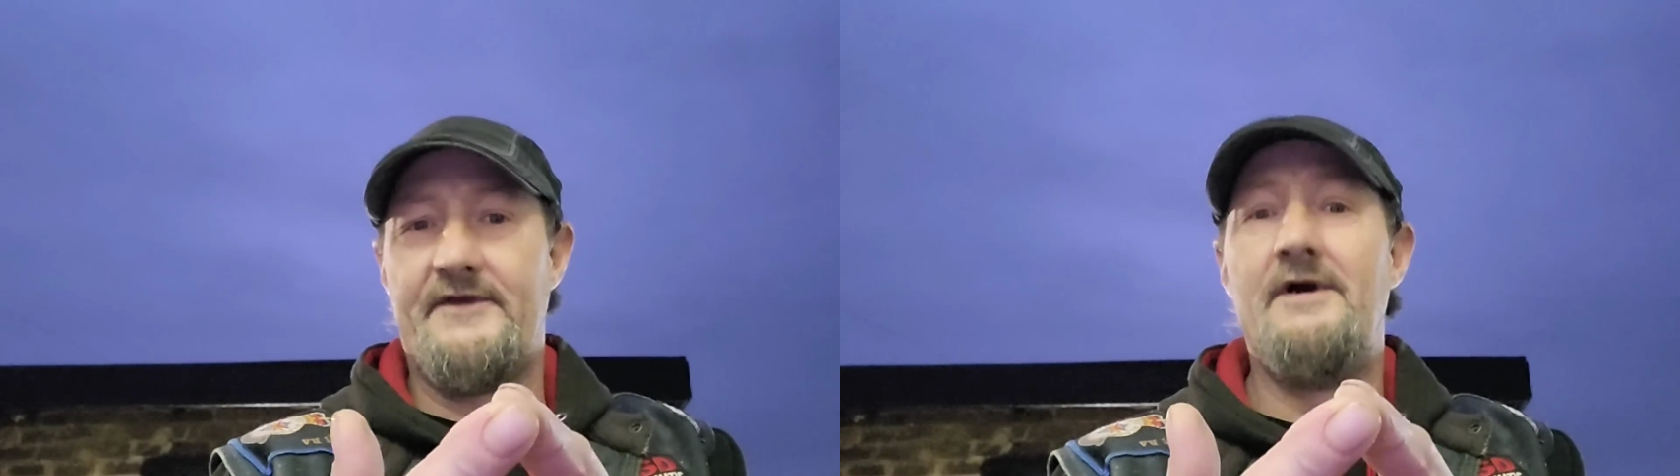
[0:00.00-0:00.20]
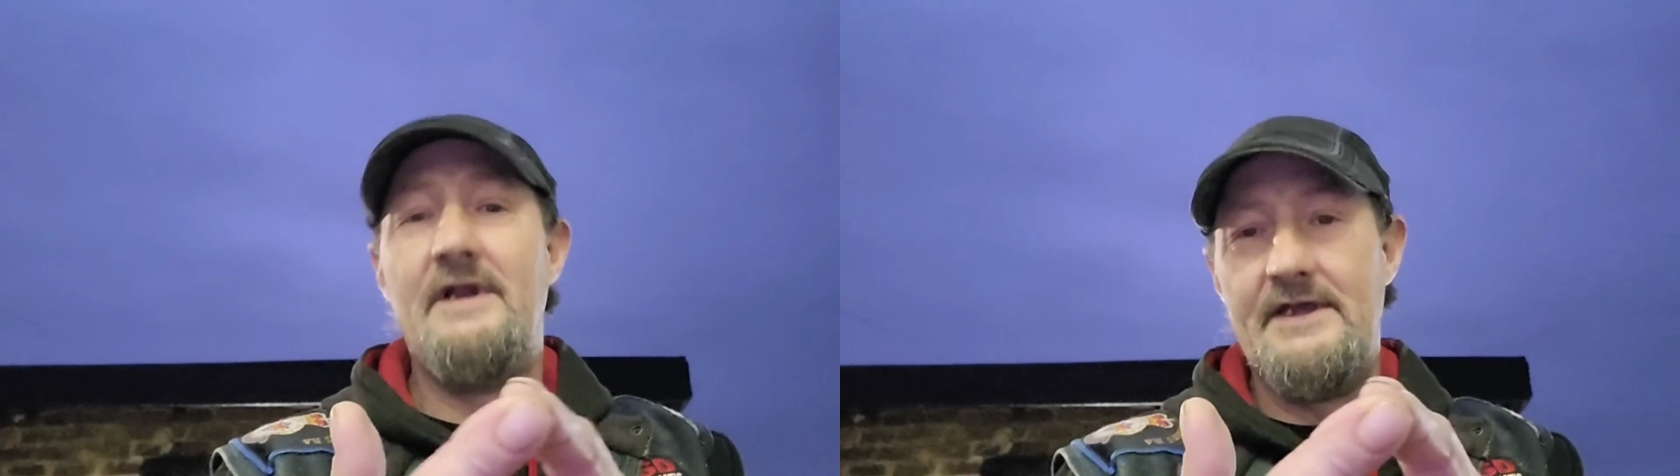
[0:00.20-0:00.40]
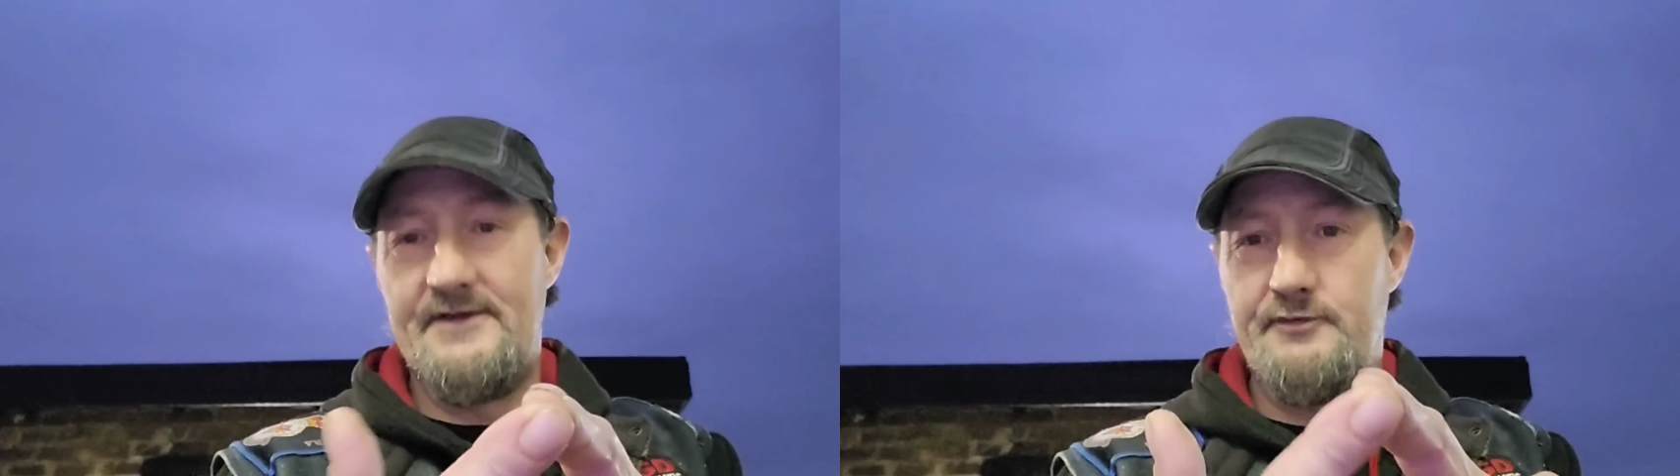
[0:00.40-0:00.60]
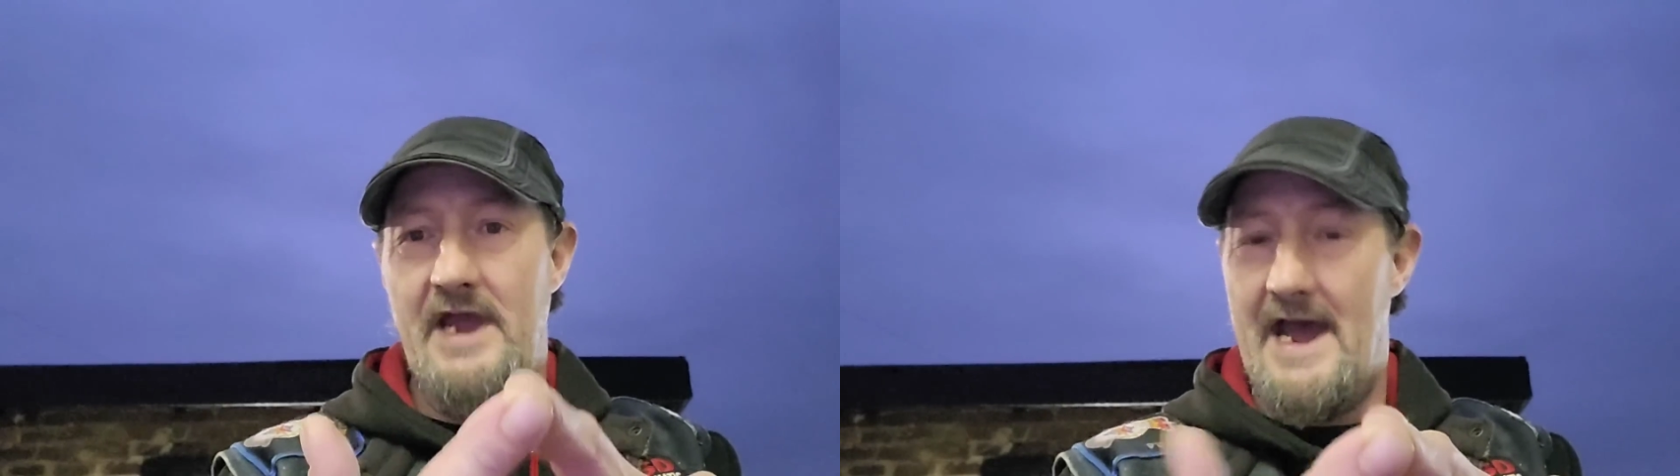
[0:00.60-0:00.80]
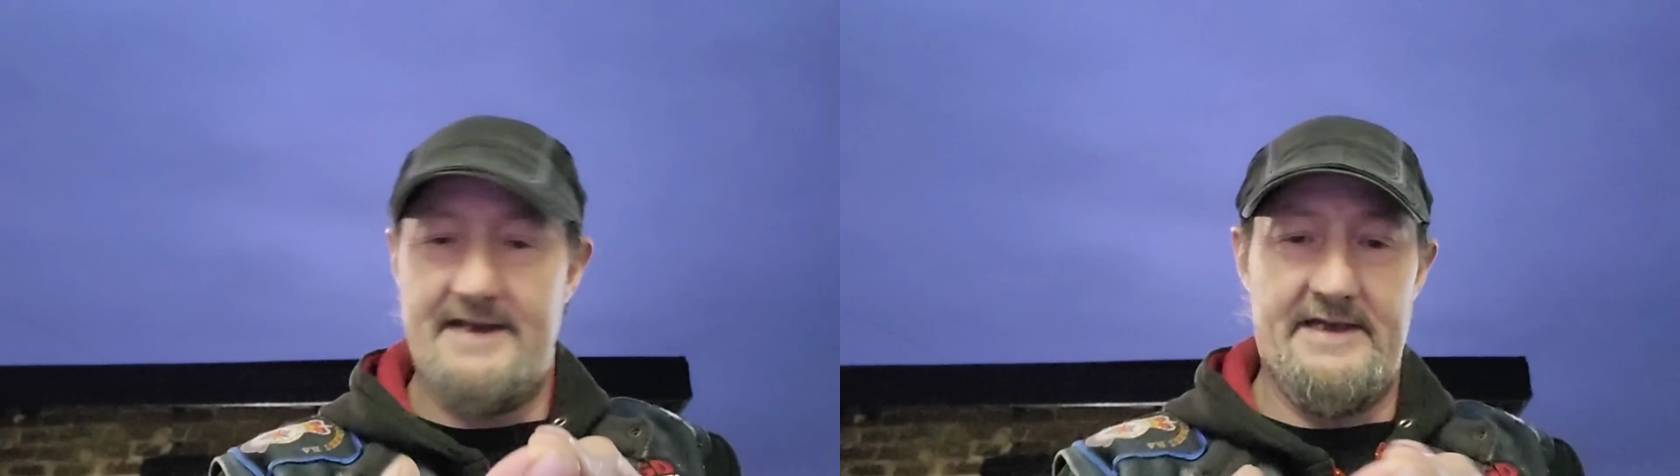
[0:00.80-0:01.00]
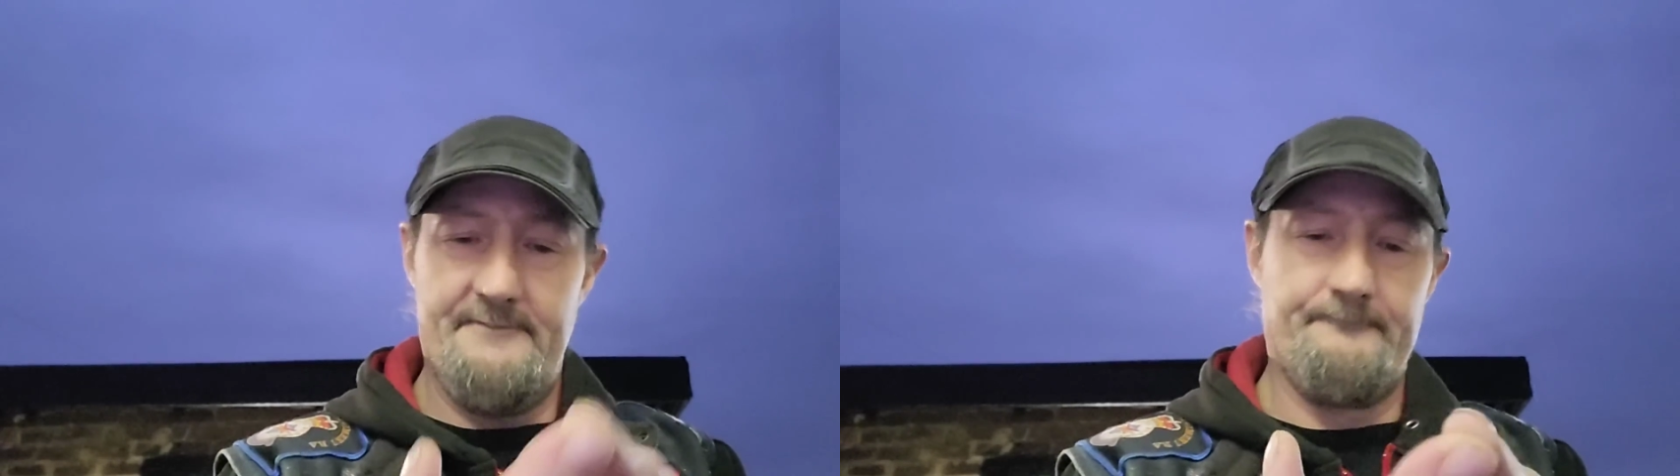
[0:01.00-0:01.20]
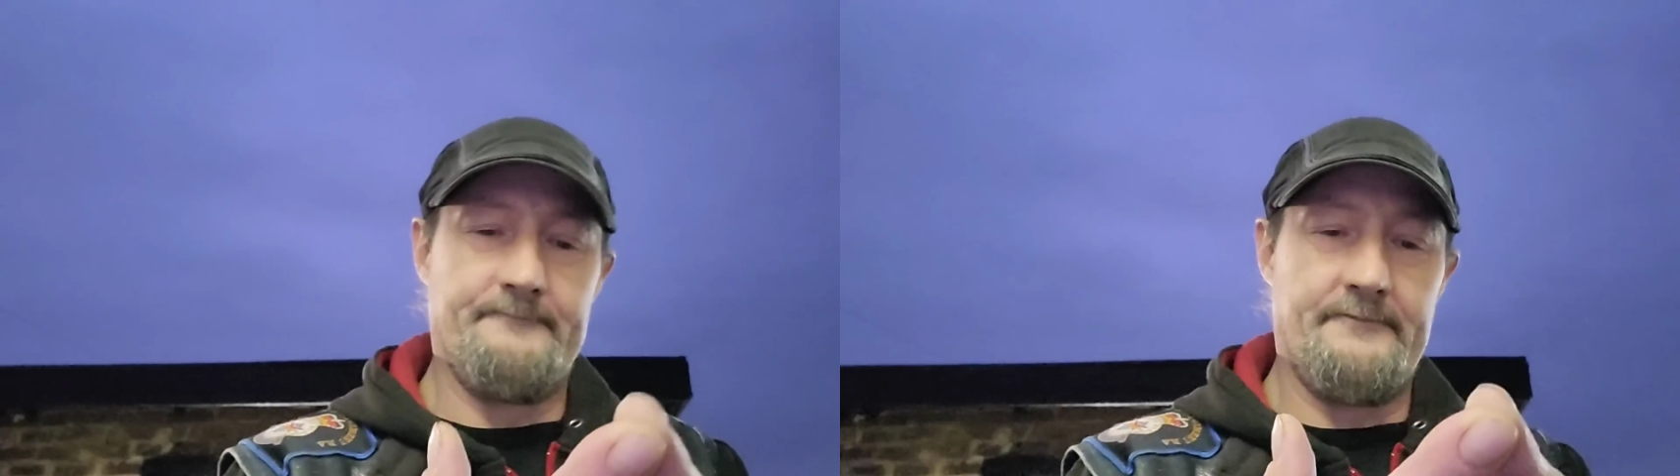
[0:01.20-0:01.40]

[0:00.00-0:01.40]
early as we had it.